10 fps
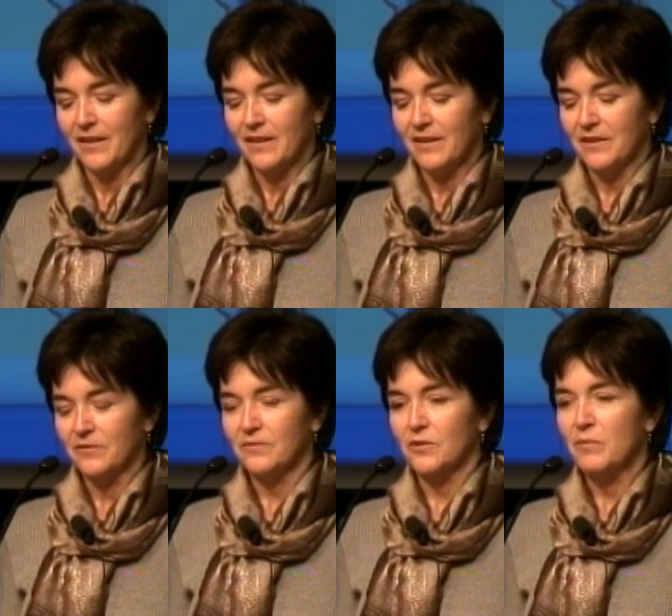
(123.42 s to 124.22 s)
uh,
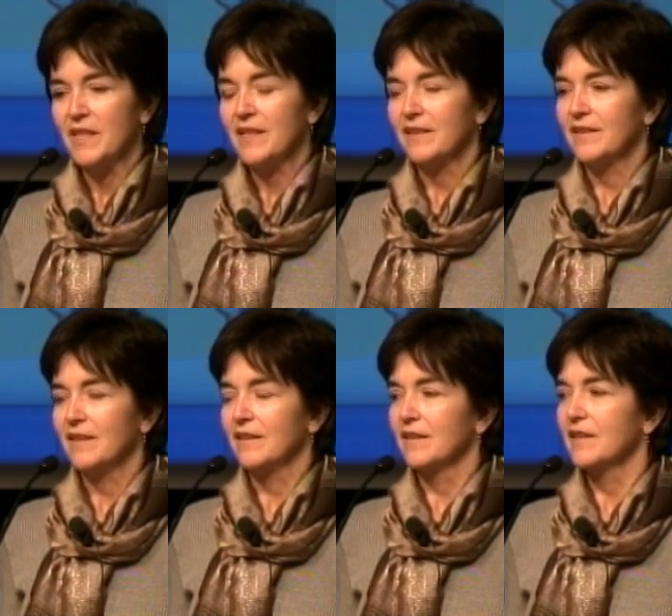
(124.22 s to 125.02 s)
for me and
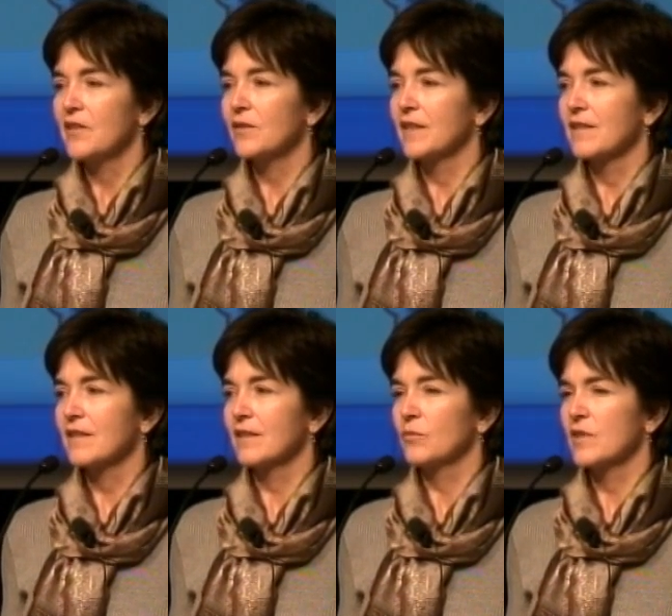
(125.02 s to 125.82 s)
the uh,
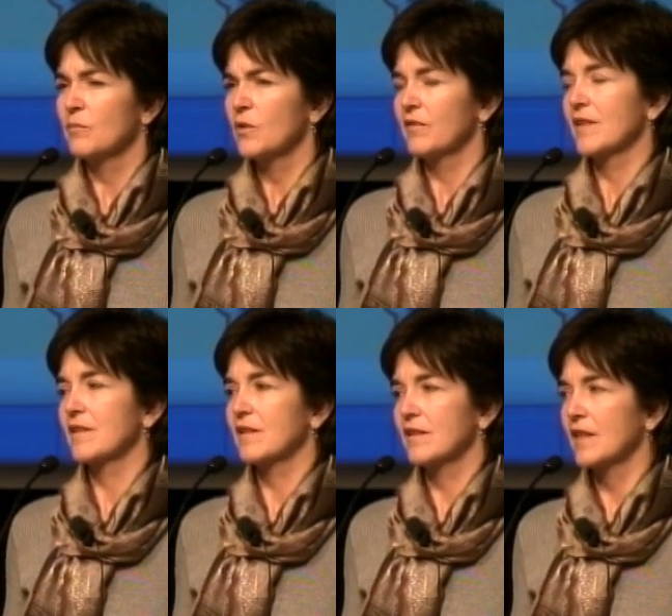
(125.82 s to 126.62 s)
Netherlands, it was more of a
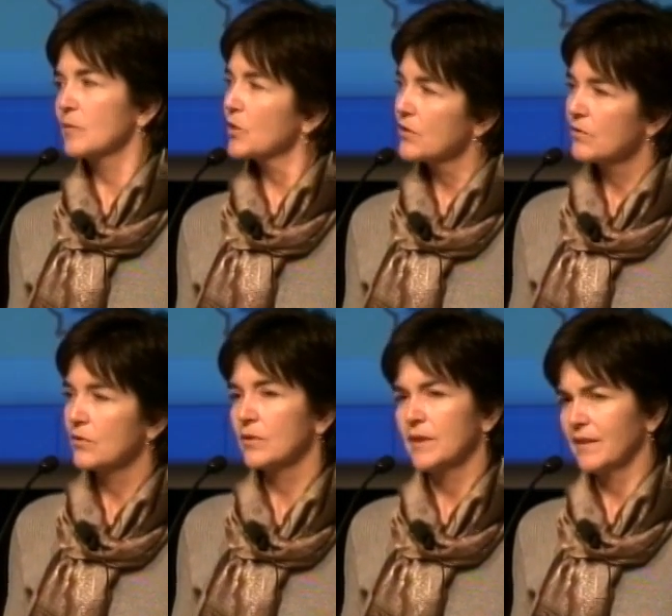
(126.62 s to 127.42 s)

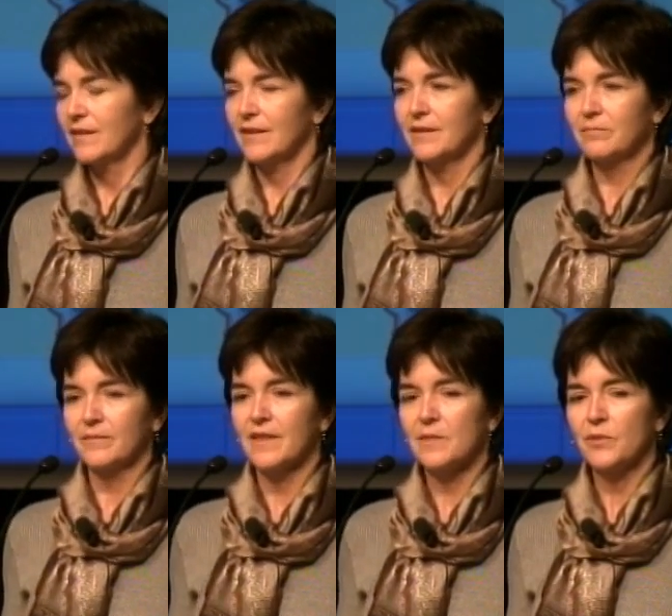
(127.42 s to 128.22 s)
celebratory um,
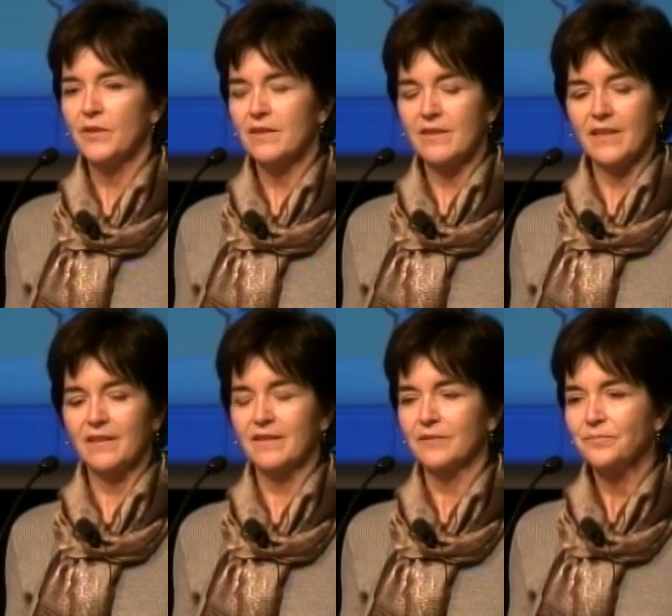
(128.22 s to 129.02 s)
experience.
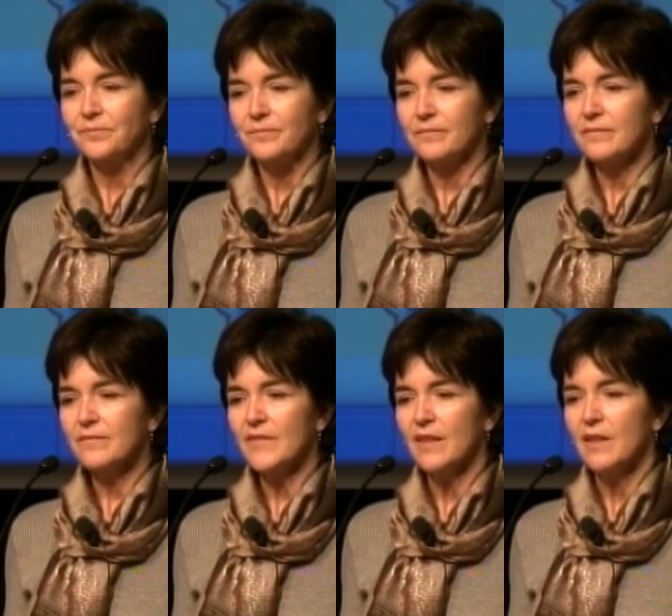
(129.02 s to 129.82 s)
And,
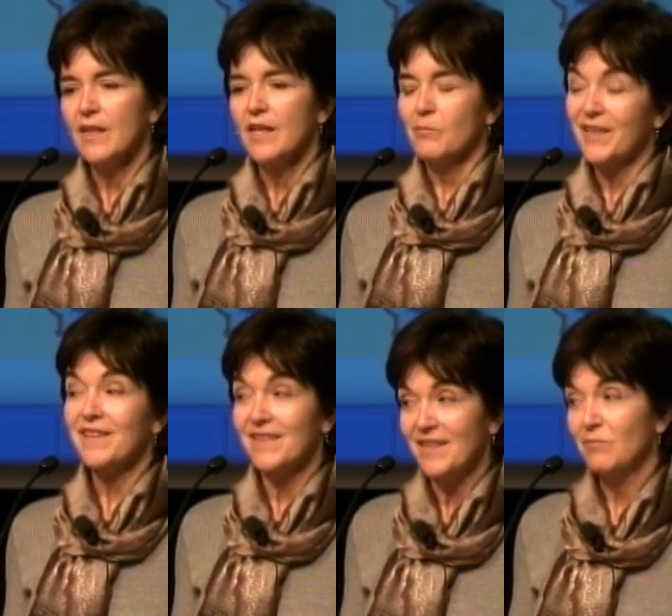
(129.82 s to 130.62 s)
but at
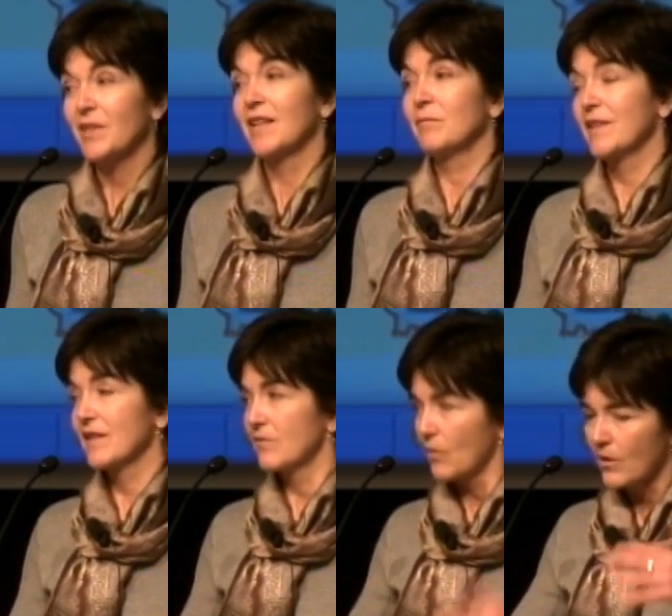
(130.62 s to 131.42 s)
the same time,
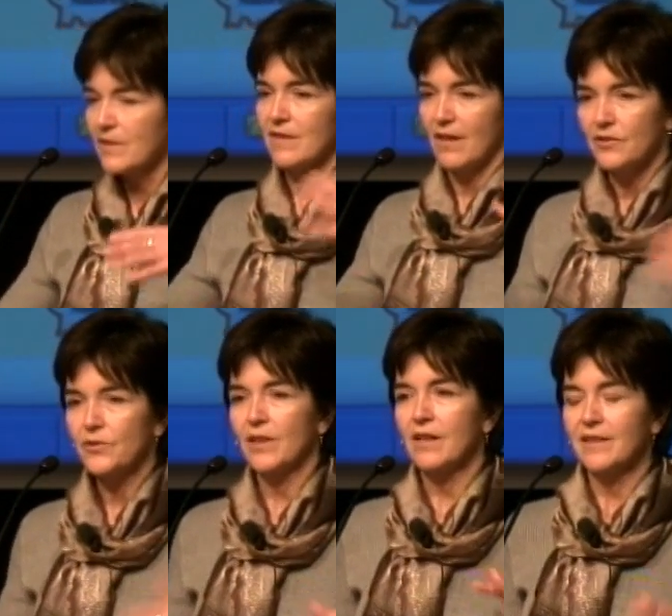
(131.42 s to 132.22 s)
there's of course this
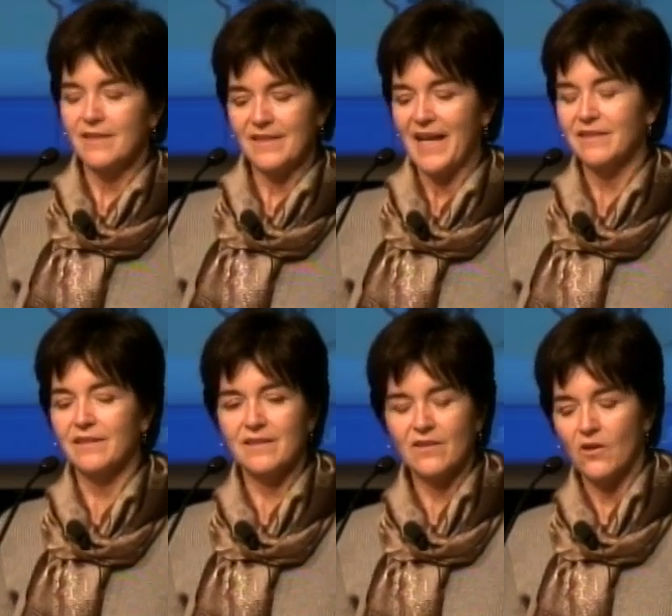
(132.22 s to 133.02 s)
underlying
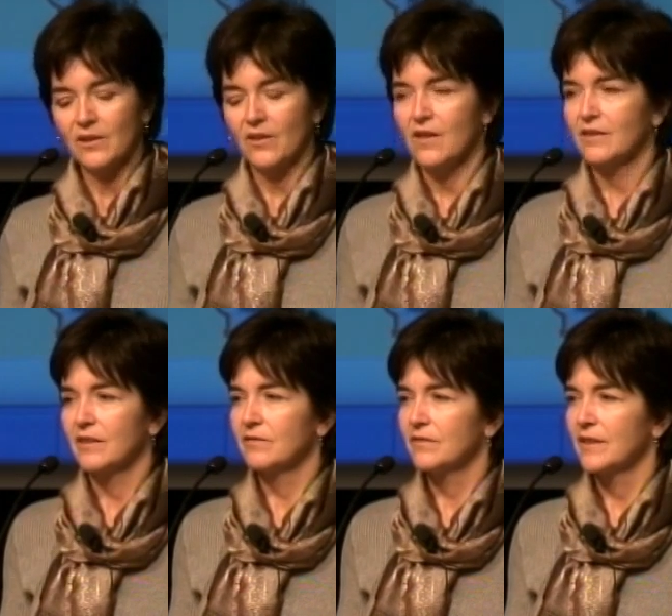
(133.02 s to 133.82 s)
sadness all along
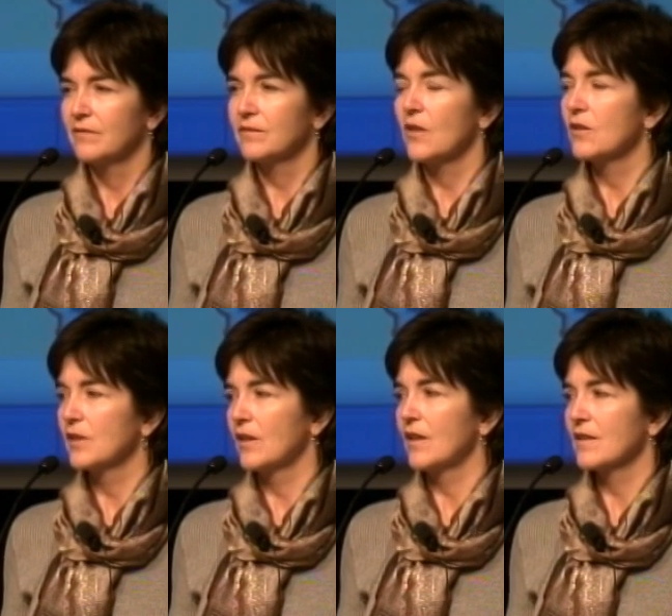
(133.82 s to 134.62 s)
of, of all the
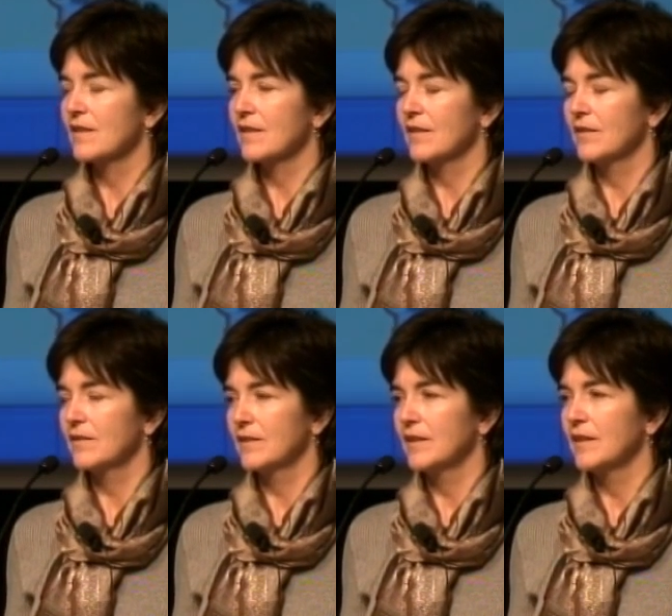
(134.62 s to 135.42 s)
loss, uh,
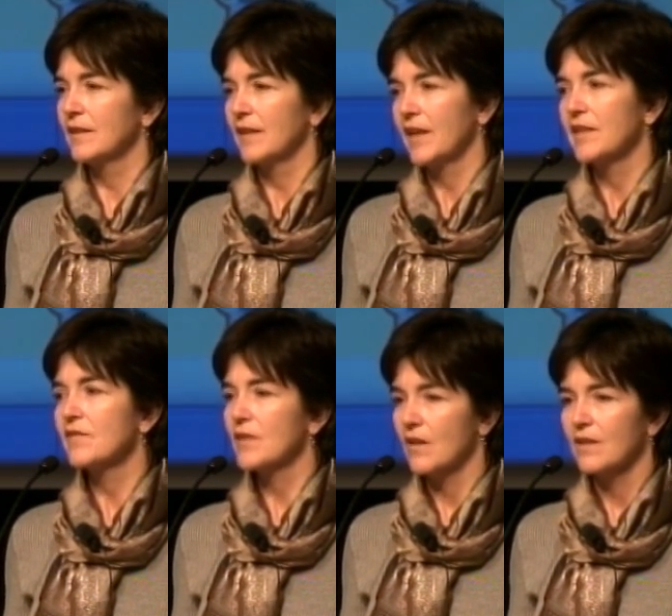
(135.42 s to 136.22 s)
the uh,
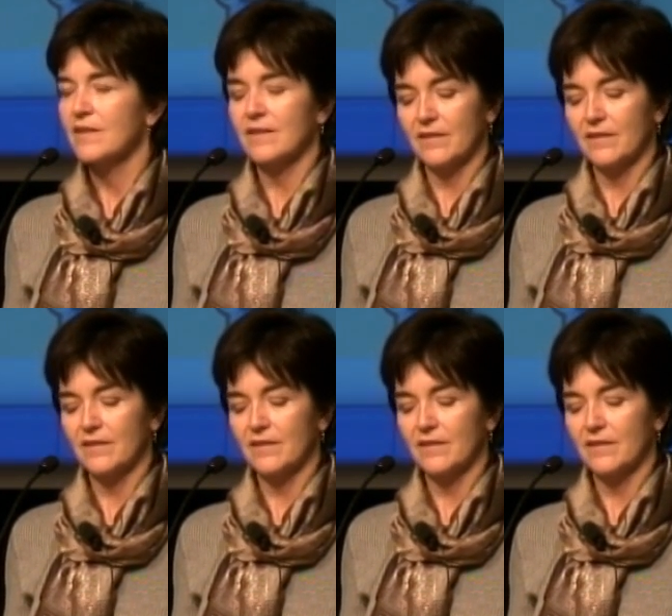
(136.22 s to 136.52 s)
lives lost.